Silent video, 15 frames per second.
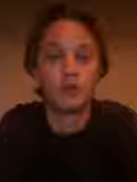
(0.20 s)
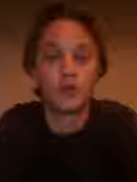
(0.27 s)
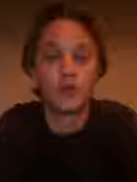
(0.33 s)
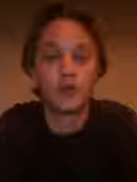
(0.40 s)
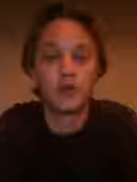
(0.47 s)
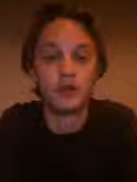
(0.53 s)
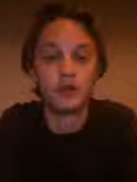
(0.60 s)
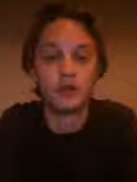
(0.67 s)

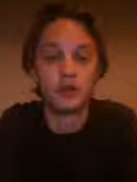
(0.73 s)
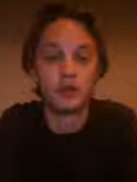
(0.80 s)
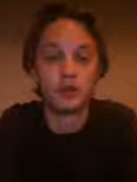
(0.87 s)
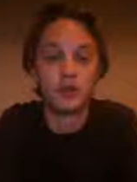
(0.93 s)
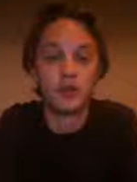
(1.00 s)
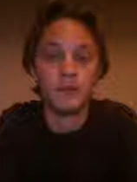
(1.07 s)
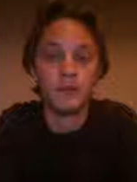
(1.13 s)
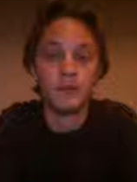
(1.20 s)
Hey YouTube,
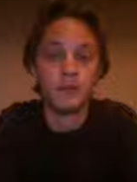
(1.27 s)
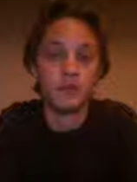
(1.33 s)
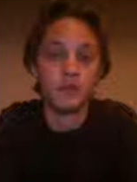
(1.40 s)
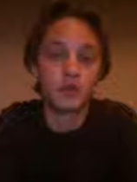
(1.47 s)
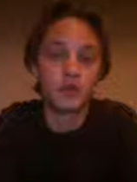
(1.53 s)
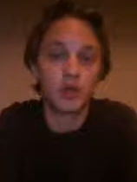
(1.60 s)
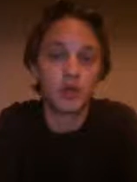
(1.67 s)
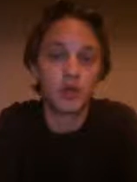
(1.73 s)

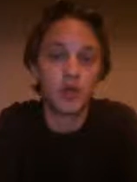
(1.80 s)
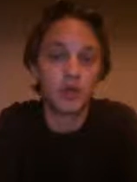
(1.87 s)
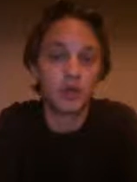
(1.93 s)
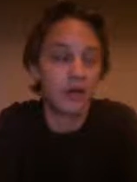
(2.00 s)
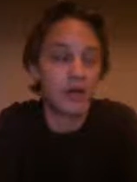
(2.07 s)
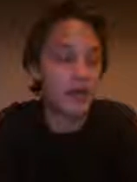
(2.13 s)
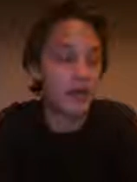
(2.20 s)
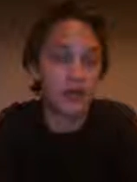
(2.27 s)
so I got a
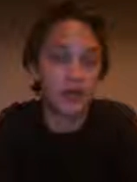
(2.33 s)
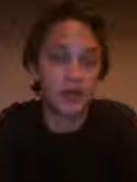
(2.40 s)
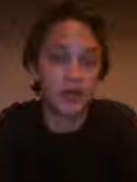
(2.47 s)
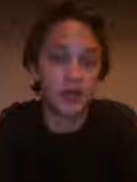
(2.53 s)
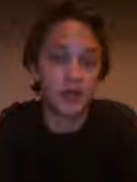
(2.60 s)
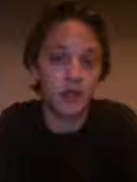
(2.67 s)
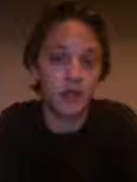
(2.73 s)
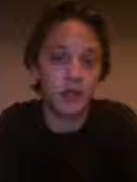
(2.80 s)
package today.
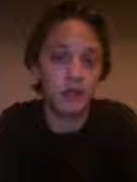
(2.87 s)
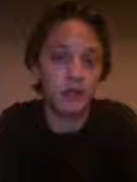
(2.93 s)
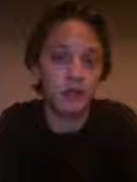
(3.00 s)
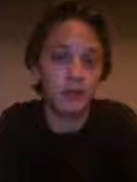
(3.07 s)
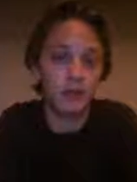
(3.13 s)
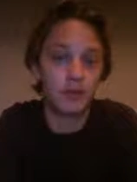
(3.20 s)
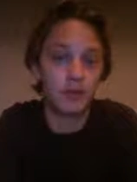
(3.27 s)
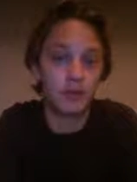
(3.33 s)
Yep,
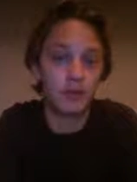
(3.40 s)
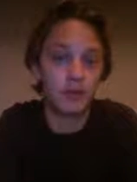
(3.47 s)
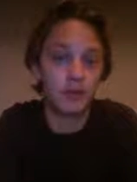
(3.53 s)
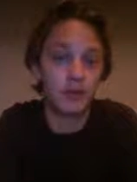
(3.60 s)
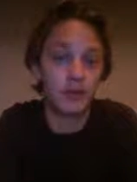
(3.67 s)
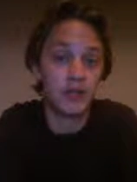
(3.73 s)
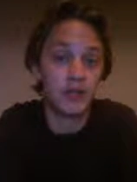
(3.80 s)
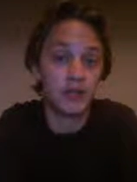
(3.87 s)
it's the
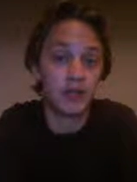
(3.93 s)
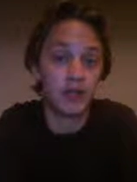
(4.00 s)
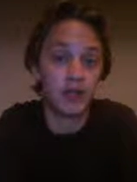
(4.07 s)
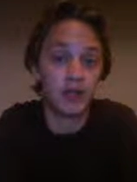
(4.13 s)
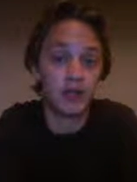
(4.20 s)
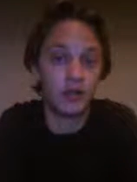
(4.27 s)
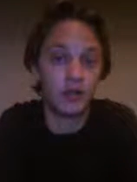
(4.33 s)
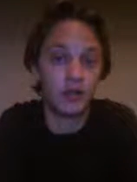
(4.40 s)
day,
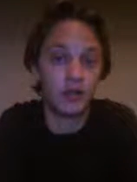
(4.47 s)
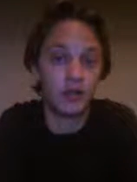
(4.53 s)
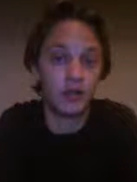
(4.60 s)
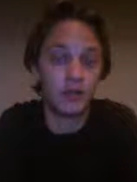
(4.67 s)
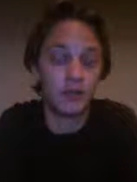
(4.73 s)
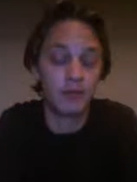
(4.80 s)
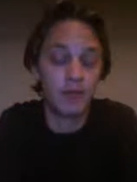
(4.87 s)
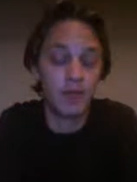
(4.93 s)
finally it came.
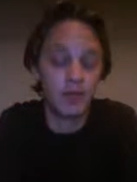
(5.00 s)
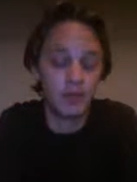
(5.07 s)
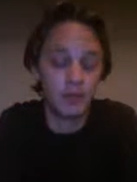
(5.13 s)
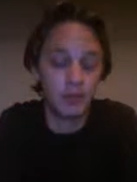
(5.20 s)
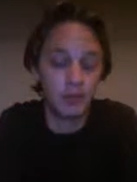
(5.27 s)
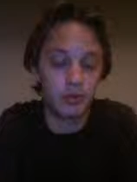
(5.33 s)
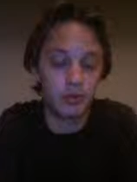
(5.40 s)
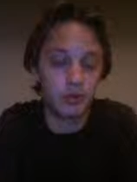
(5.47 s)
It's
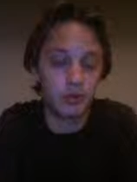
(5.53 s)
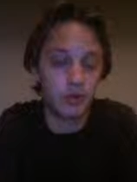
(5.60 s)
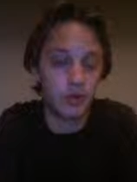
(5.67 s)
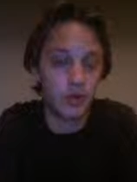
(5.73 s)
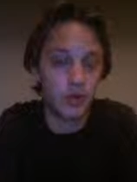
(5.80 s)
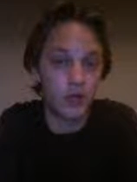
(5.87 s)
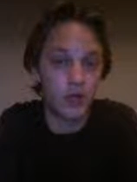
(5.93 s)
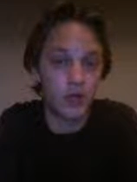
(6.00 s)
been quite a
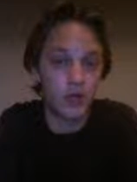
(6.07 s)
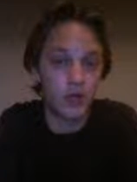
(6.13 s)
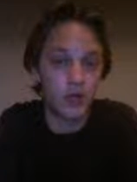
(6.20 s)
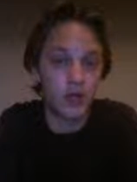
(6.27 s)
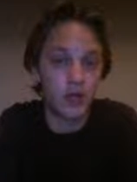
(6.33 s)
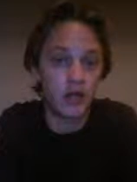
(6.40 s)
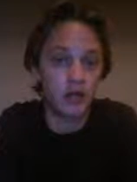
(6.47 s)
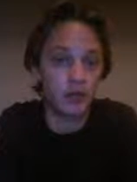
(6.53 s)
while,
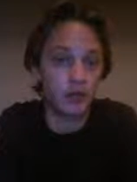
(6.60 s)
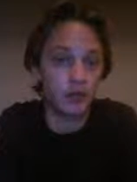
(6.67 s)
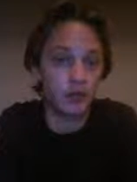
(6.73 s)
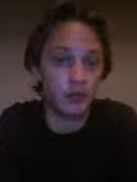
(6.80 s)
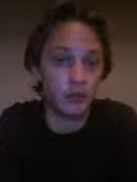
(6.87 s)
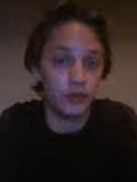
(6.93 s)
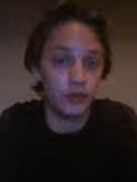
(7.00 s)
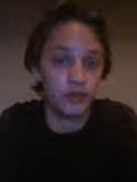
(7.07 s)
and I've been
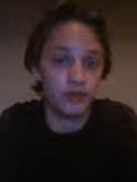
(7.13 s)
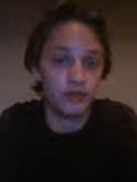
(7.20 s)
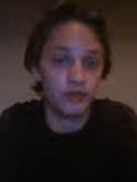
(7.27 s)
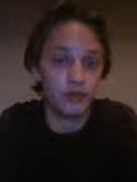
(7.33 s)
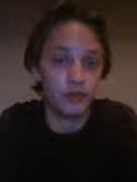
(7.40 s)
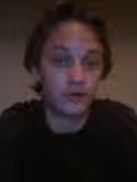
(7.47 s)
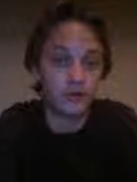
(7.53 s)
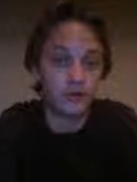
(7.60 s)
really looking
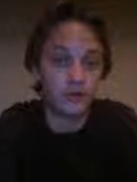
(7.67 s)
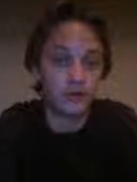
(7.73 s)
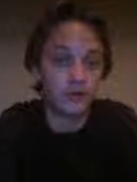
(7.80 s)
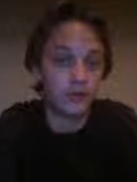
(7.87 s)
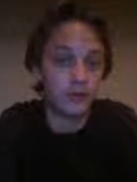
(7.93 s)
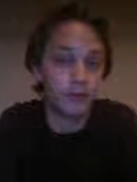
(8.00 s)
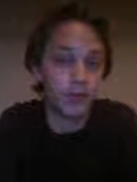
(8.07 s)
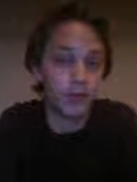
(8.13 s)
forward to doing this
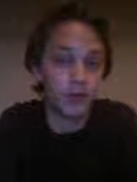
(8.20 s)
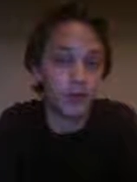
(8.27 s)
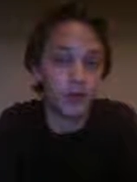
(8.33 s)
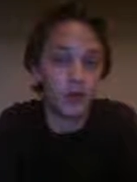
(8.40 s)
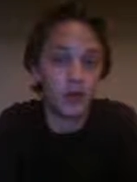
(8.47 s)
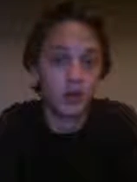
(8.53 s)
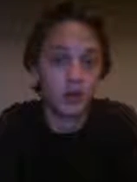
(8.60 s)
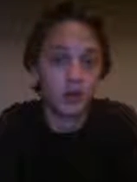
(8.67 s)
video.
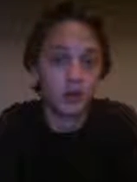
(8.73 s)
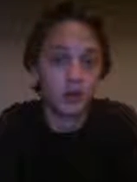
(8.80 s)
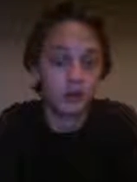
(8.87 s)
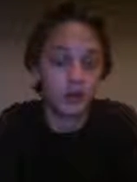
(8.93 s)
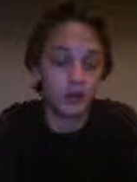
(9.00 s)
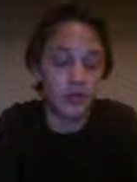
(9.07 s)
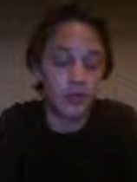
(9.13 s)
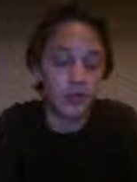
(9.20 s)

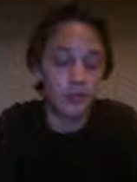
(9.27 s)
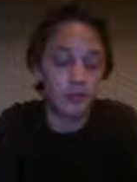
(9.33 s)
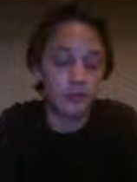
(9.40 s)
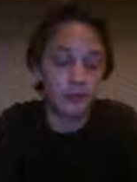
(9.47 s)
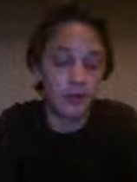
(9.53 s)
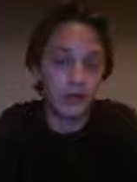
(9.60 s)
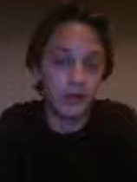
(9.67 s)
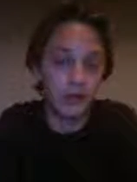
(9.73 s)
So now that it
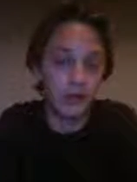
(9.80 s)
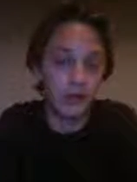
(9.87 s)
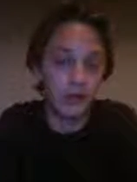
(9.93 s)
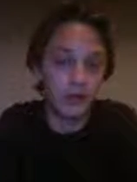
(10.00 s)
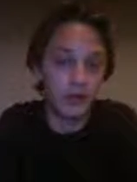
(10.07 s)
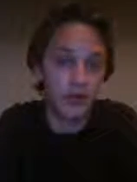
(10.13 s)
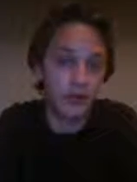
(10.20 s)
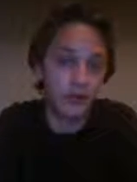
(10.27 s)
finally came in
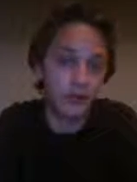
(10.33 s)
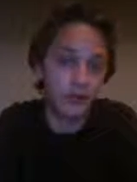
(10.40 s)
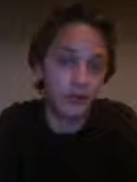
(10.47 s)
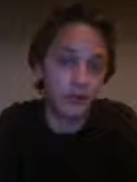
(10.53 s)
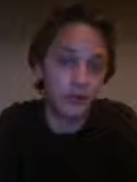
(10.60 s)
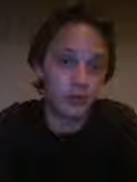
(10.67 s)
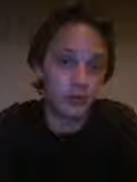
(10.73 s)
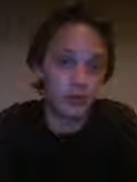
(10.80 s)
today, I
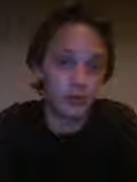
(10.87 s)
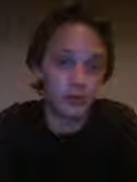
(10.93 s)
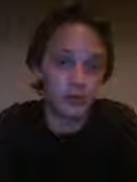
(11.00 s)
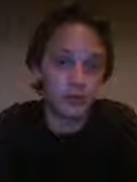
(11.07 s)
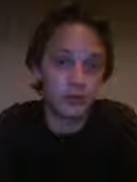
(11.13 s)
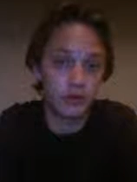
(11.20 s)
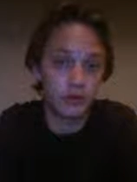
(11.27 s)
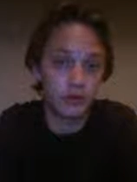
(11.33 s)
figured what's
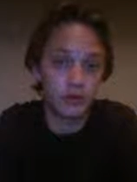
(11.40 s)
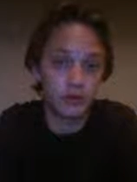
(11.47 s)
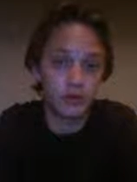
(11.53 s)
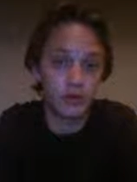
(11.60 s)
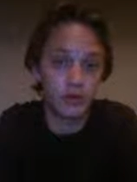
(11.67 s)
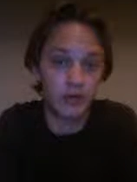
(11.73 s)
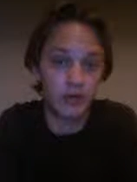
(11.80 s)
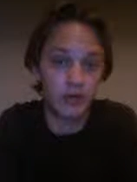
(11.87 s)
a
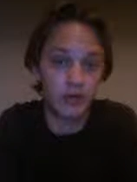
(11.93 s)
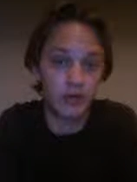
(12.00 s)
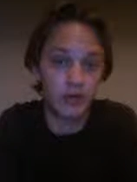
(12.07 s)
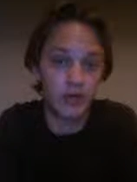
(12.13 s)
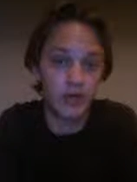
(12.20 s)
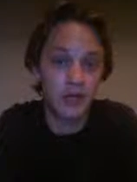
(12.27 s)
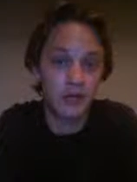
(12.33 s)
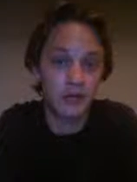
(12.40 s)
better time than
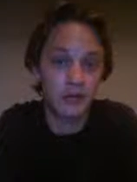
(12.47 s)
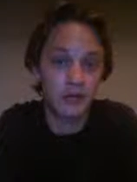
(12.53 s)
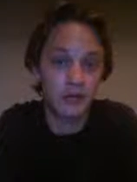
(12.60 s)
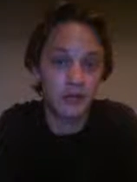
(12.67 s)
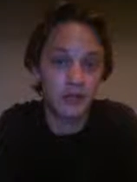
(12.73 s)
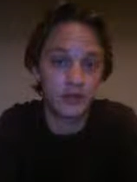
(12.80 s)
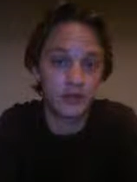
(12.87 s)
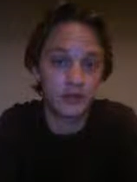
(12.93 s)
now to
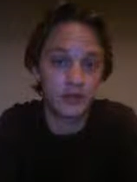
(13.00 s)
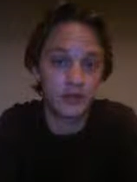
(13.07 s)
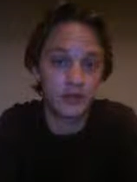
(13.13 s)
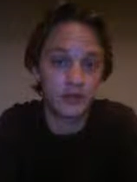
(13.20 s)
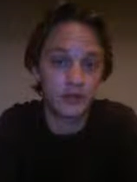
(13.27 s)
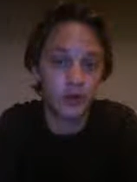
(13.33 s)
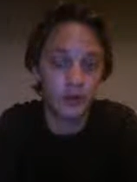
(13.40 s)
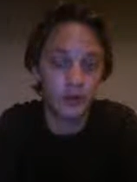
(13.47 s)
get this video
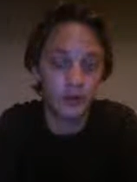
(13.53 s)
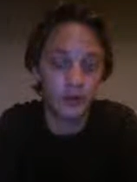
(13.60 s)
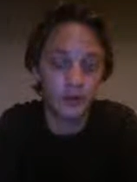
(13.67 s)
started.